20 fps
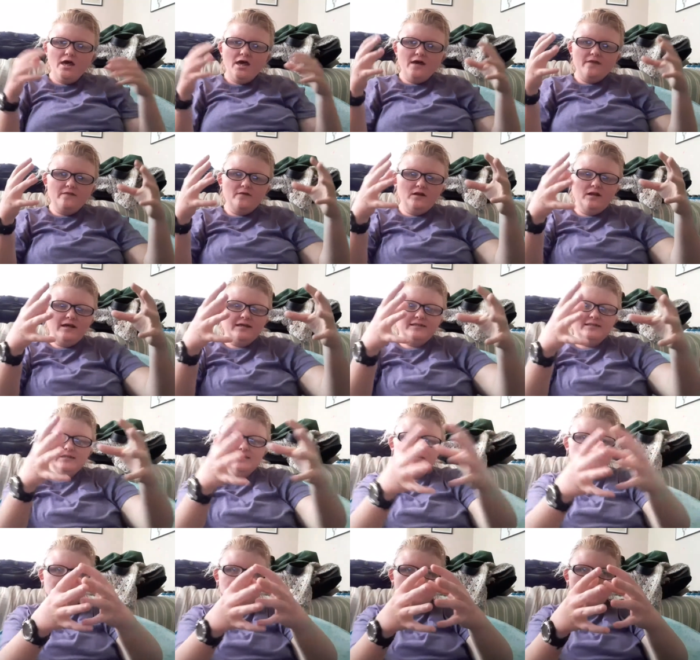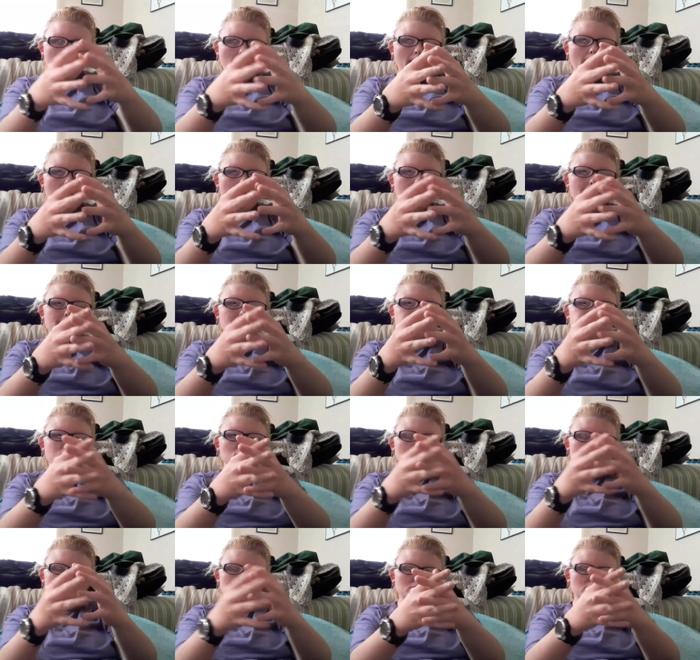and they're like this
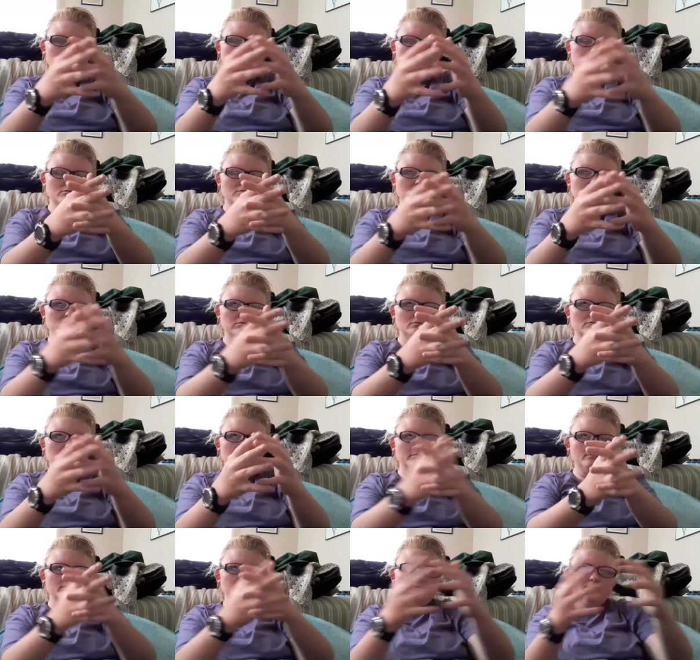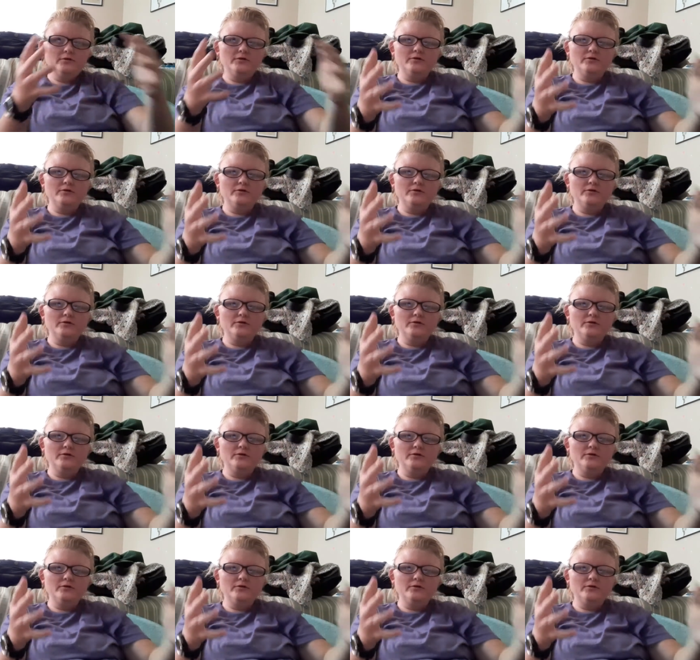boom, boom, boom, boom, boom.